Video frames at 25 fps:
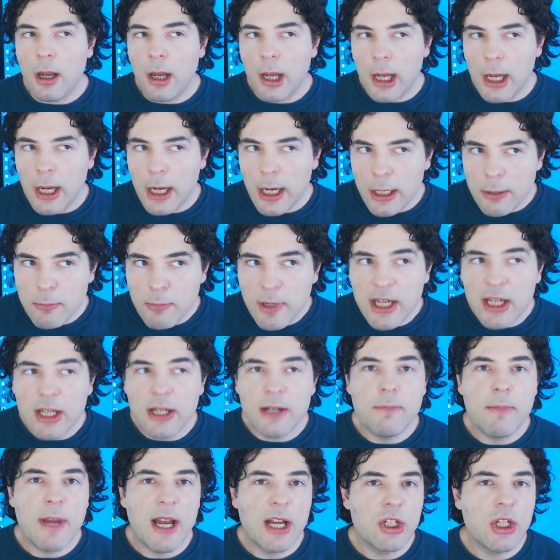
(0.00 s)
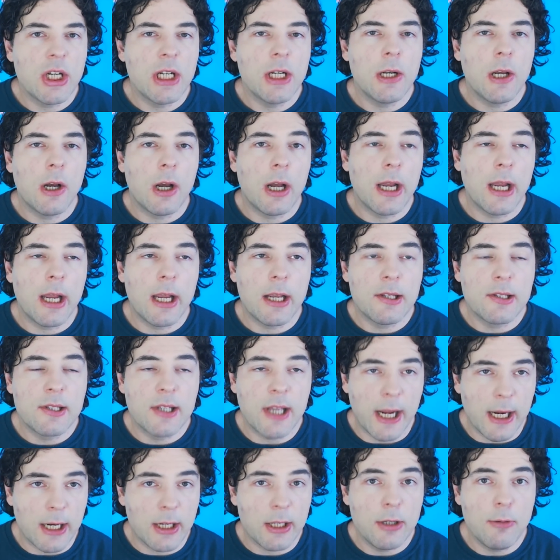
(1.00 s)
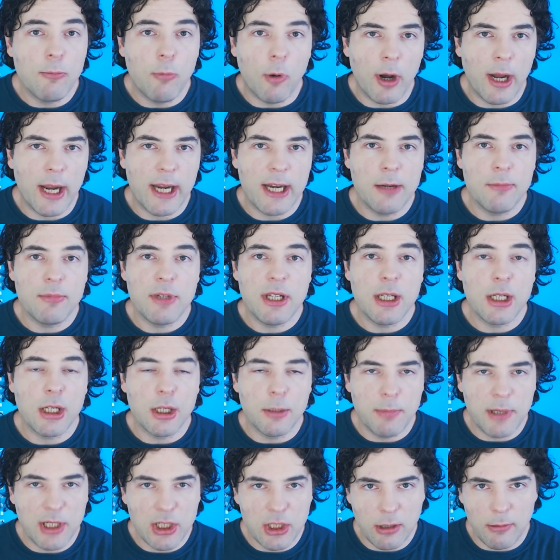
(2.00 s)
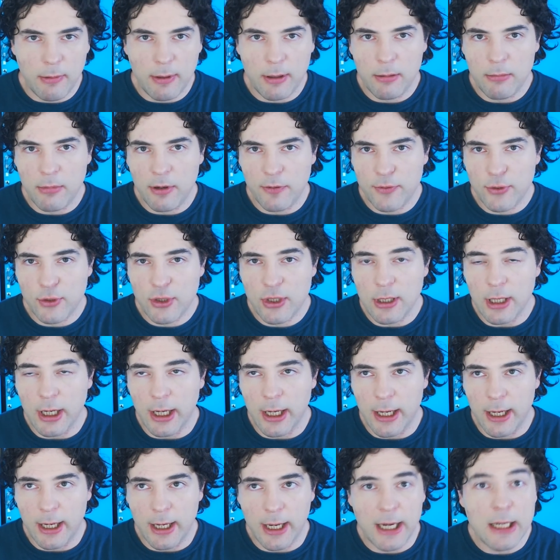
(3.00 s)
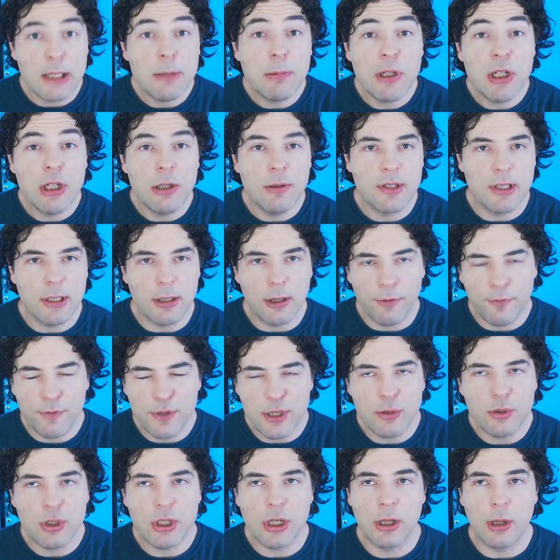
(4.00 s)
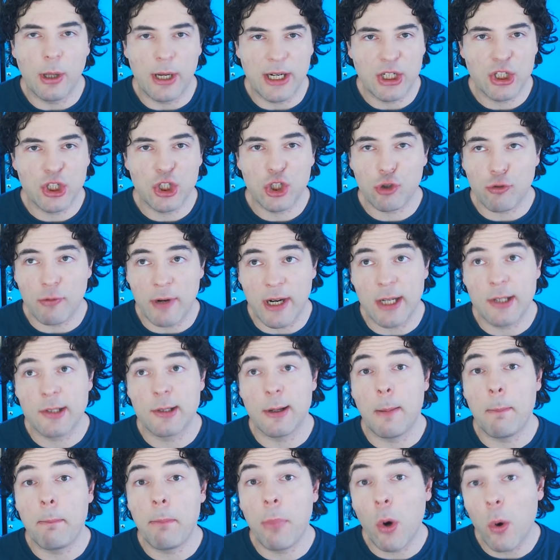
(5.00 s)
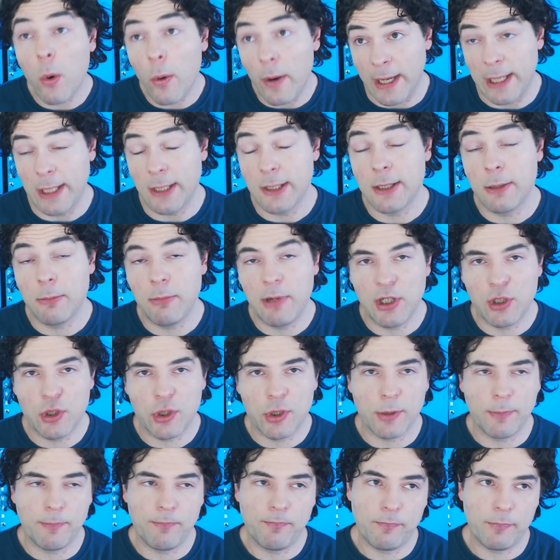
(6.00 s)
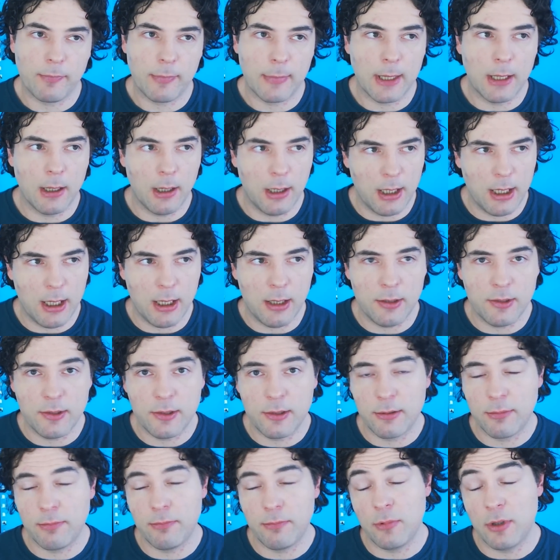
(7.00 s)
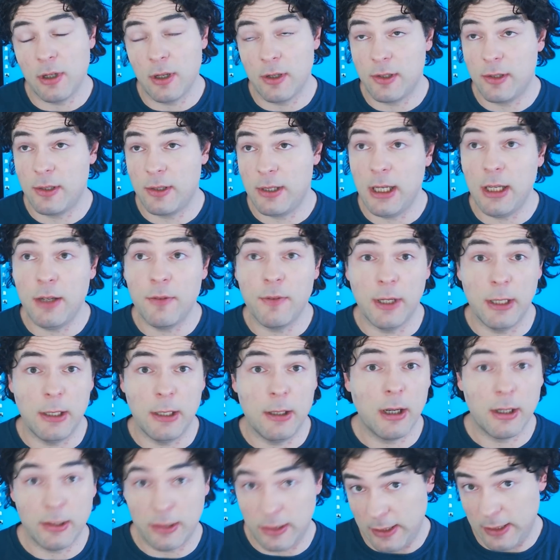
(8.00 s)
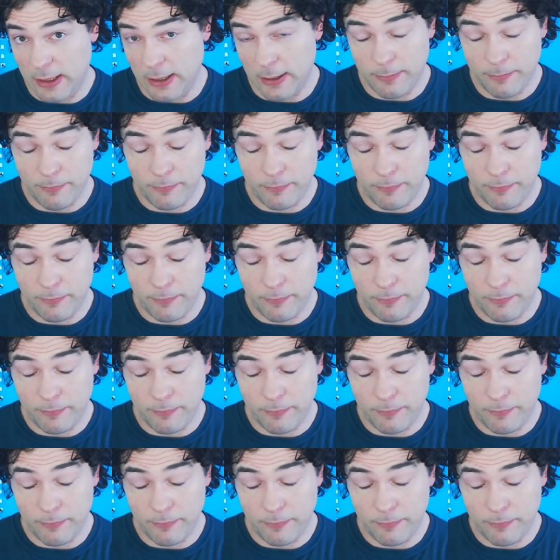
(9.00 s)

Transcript: and we can imagine exactly what AMD could be doing with uh, APUs in the future, like Strix Point, which is just even nuttier,